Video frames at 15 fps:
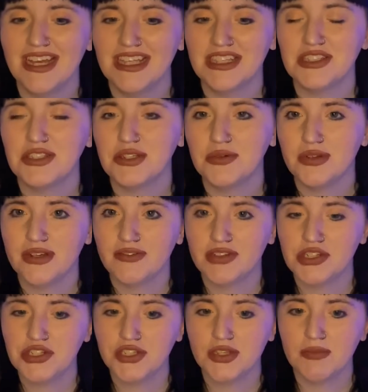The two would
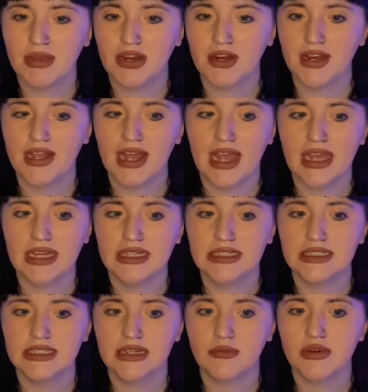eventually marry,
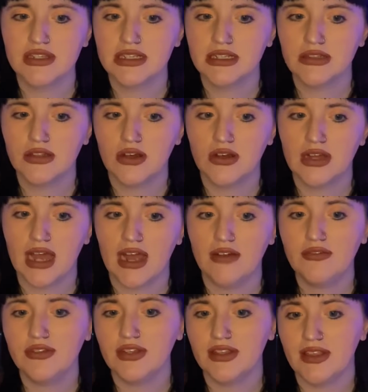and it wasn't long
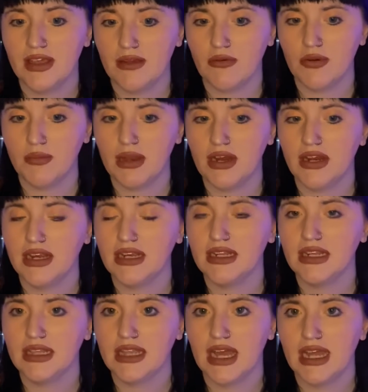after that they were married
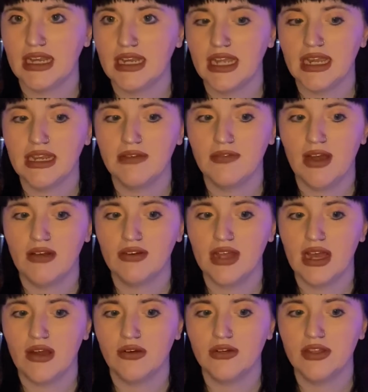that Nannie found
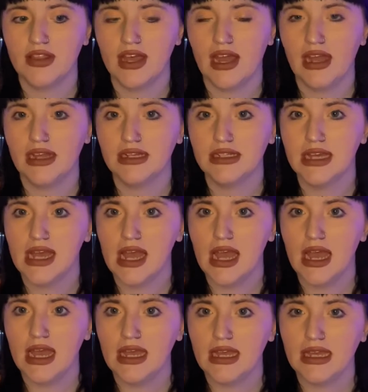out that
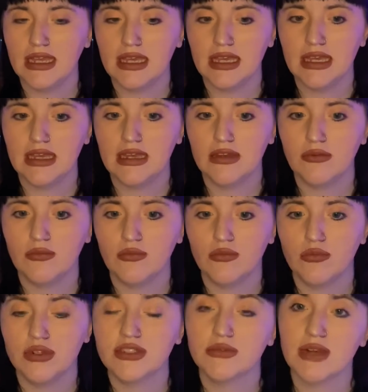he
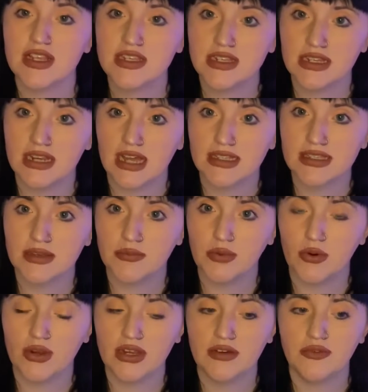was arrested at some
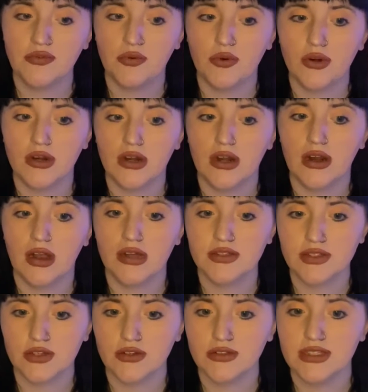point for
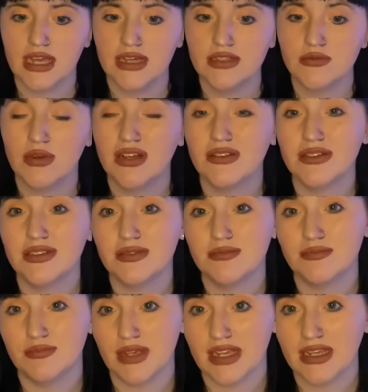assault as well as
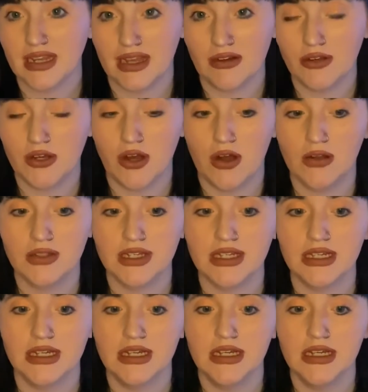being an alcoholic.